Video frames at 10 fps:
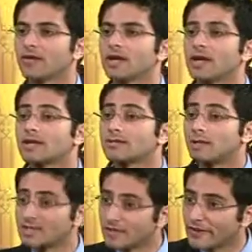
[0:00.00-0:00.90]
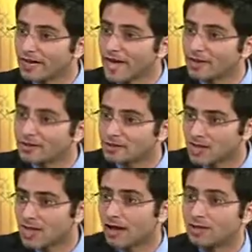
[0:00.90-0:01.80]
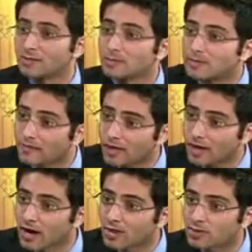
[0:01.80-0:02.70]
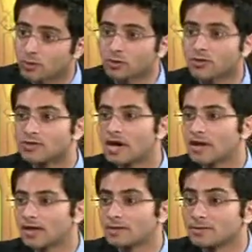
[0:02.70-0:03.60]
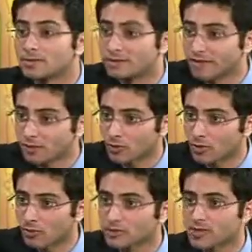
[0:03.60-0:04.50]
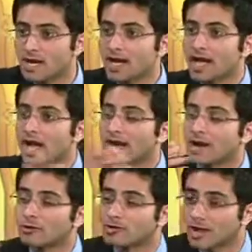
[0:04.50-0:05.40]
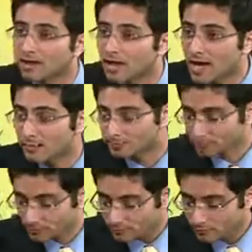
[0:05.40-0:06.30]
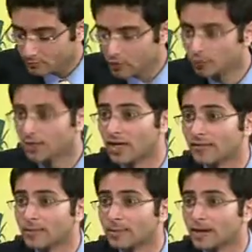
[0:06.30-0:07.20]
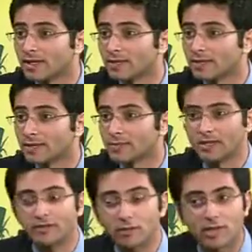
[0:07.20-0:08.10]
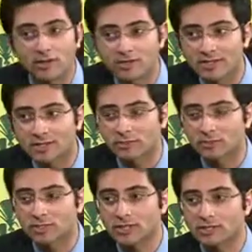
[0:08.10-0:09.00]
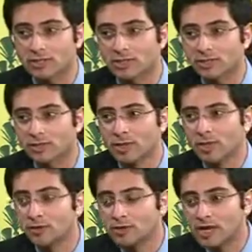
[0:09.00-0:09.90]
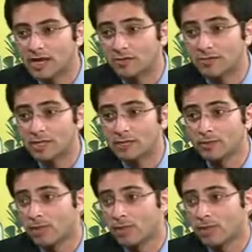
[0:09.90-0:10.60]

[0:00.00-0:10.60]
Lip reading: It has specific ends and specific contours and specific norms. And outside of that, you can have companionship, even without a sexual relationship. You can have deep